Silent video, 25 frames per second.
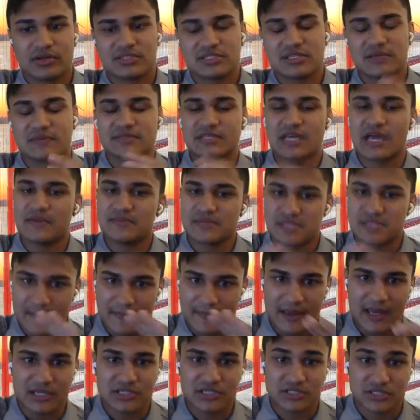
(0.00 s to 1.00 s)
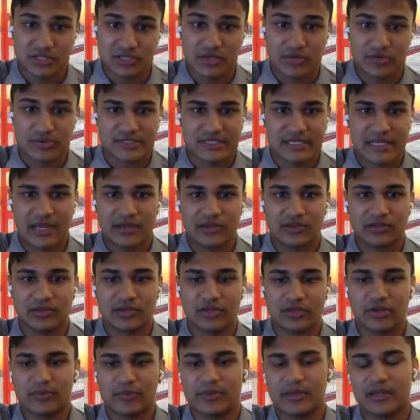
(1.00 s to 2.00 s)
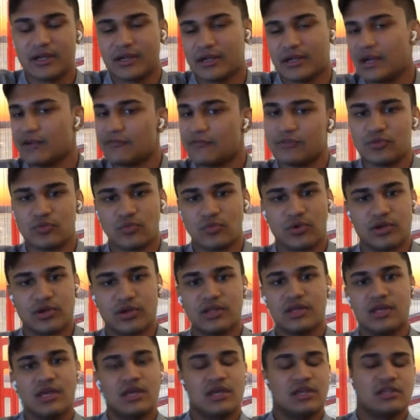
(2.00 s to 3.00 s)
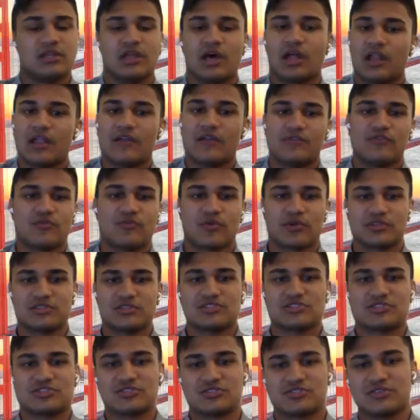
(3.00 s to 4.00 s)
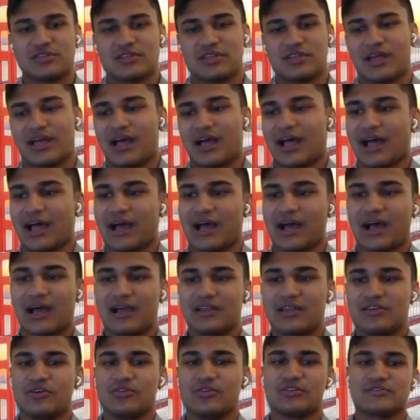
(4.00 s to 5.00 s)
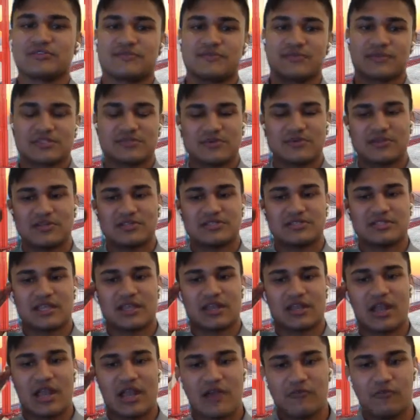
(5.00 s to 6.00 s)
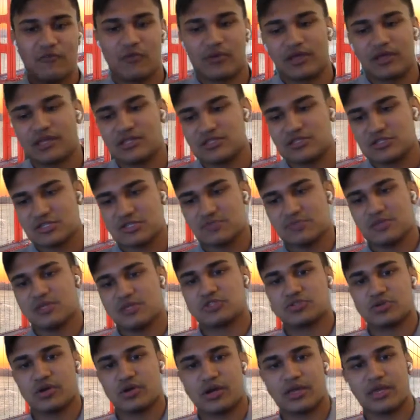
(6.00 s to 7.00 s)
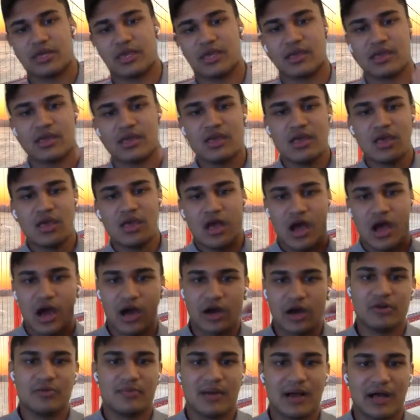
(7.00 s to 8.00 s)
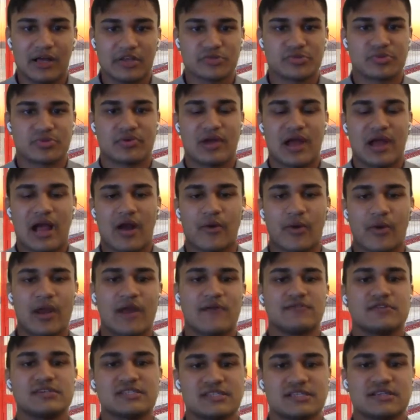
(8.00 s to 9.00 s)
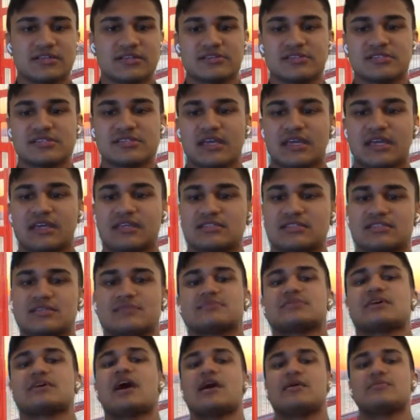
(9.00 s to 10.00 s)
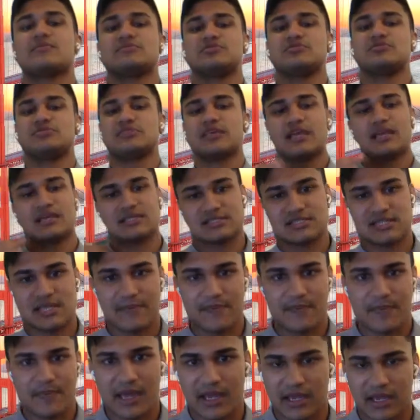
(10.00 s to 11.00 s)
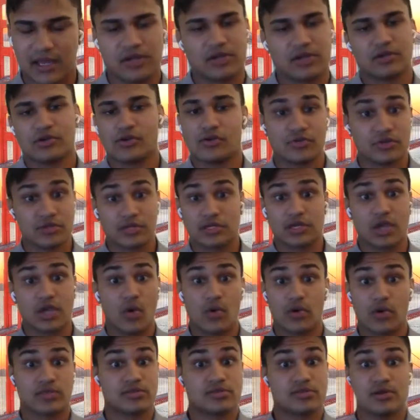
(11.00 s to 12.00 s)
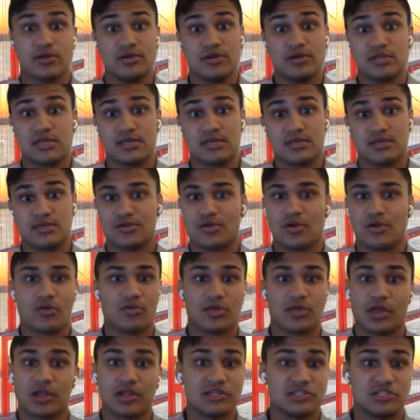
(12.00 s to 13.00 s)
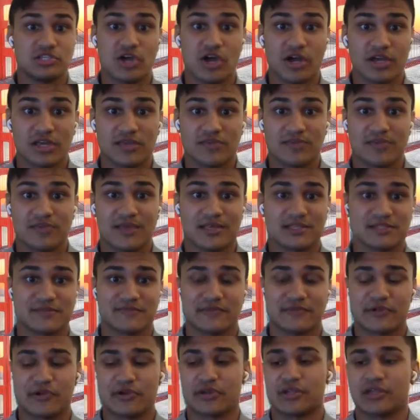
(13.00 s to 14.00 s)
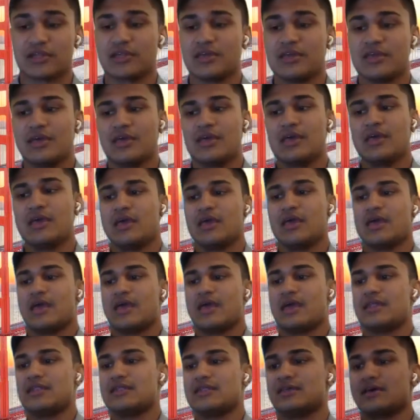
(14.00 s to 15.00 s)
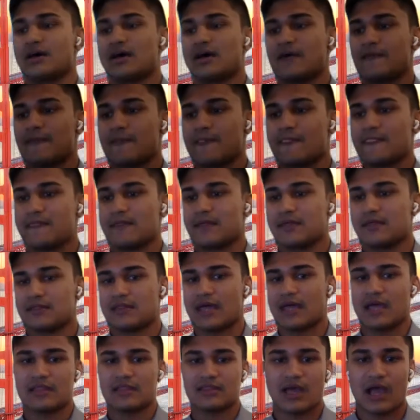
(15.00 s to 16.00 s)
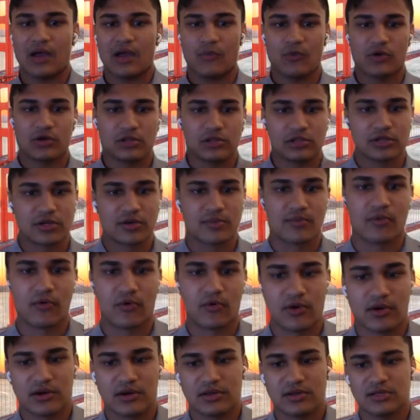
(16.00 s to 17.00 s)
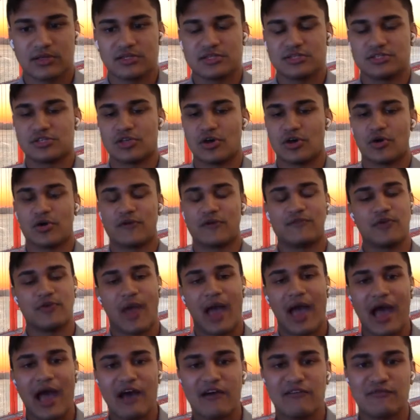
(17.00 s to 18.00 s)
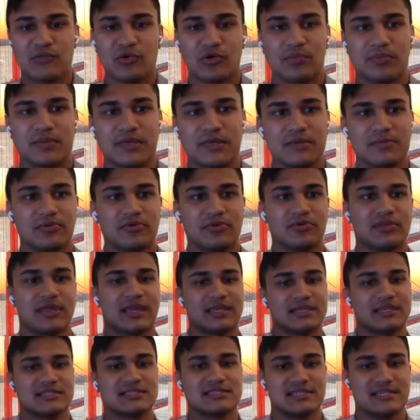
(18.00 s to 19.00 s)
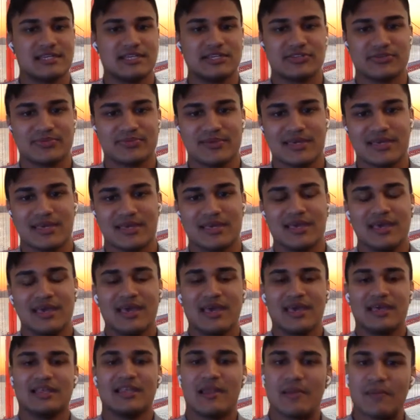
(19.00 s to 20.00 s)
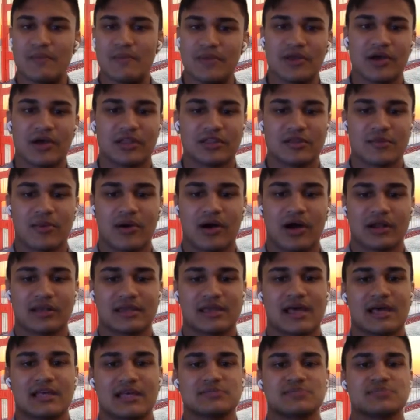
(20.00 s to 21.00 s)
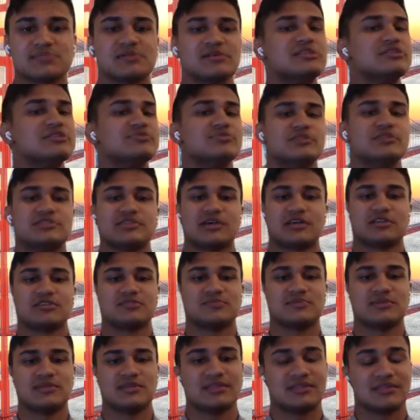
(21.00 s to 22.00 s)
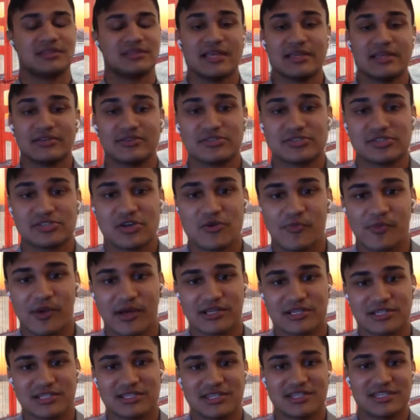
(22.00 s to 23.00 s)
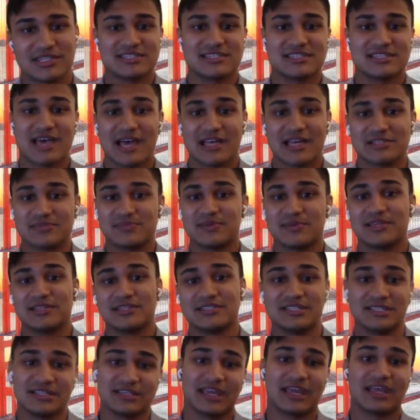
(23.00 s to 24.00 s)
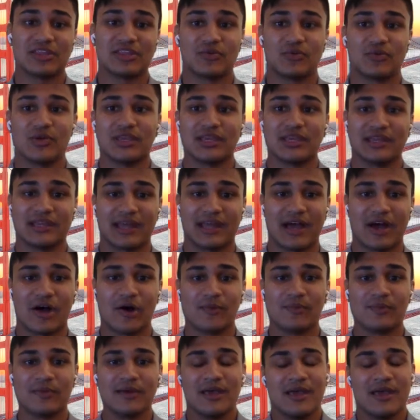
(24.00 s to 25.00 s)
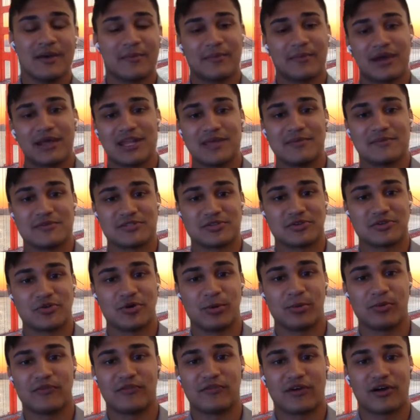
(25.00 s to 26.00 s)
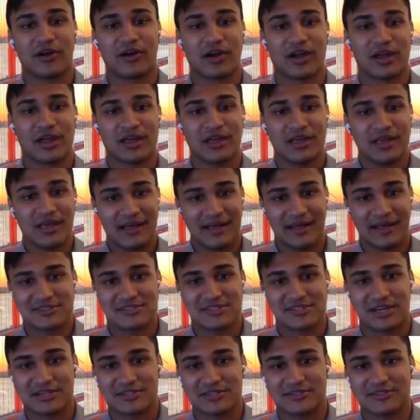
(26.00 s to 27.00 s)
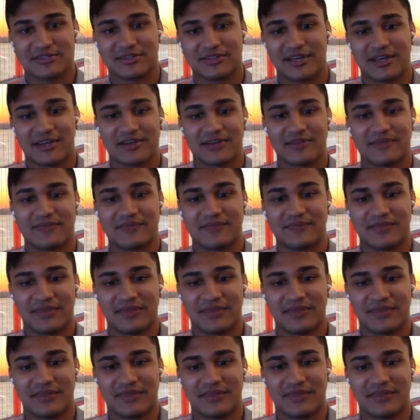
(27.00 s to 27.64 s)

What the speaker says: Sometimes that passion goes down a little bit in everyone. Not everyone is, I know this from experience, that not everyone can just be trucking 100 miles per hour every single second. Sometimes you take a step back and you're only going 30. You're only on a jogging pace of learning. And that I want to learn more. So if you have more people that can teach me and be on the podcast, please reach out to me. Thank you so much. This has been Together We Can Help. My name is Akul Bavare. I'll talk to you later.